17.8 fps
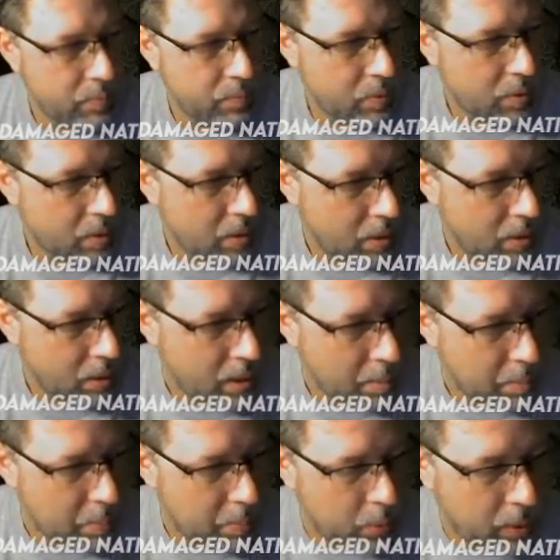Got
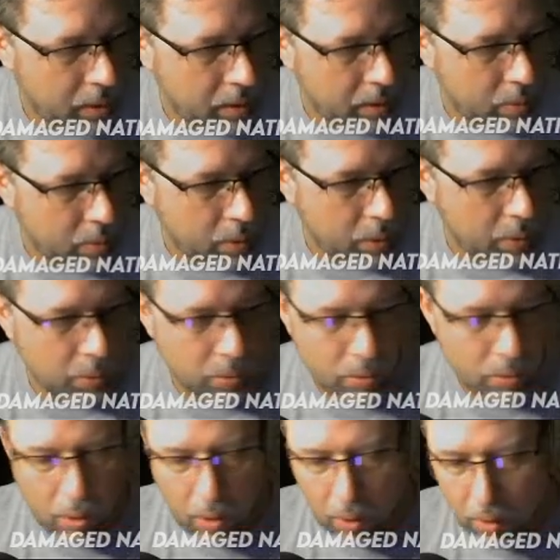Prickly Rose
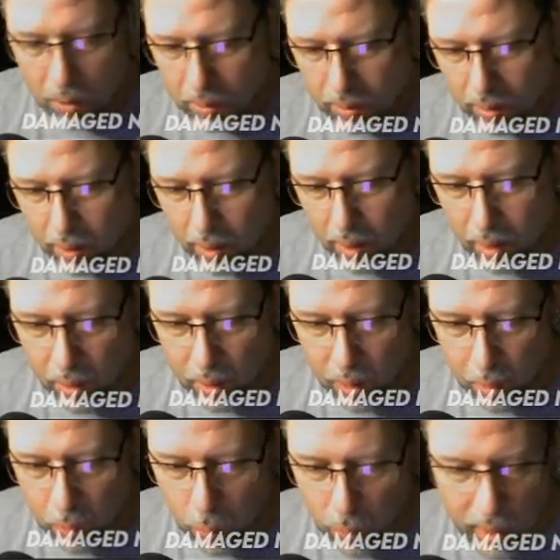on the
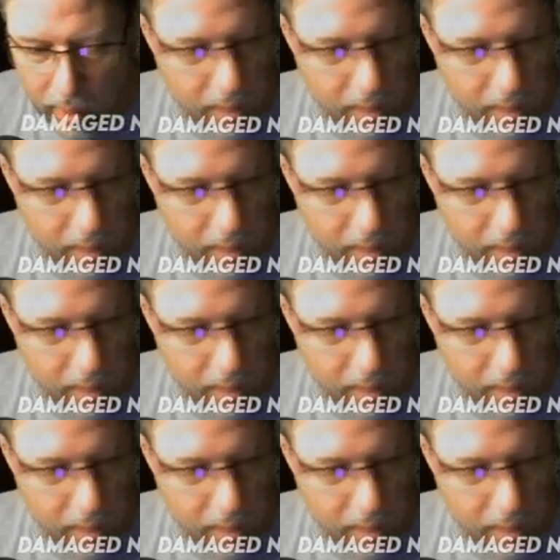way.